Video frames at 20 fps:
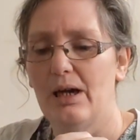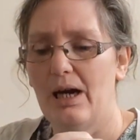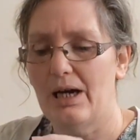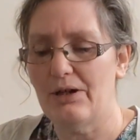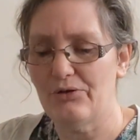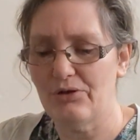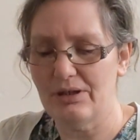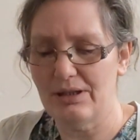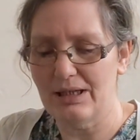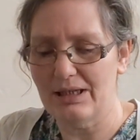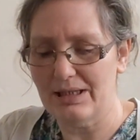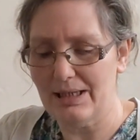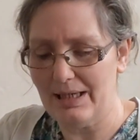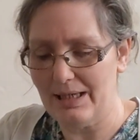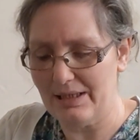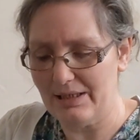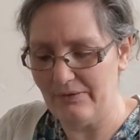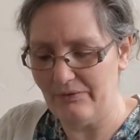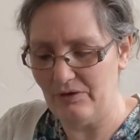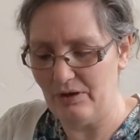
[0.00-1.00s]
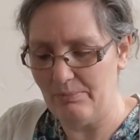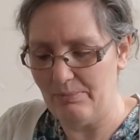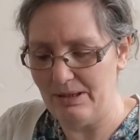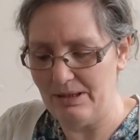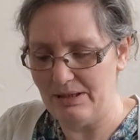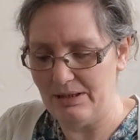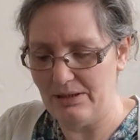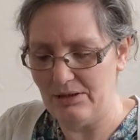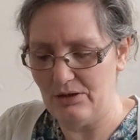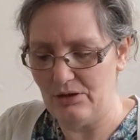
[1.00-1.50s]
I just need to add a few
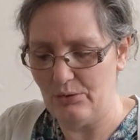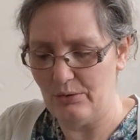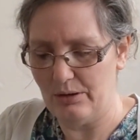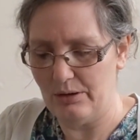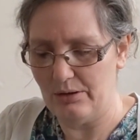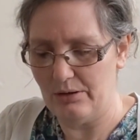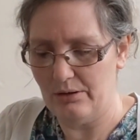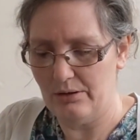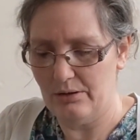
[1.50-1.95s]
bits into it.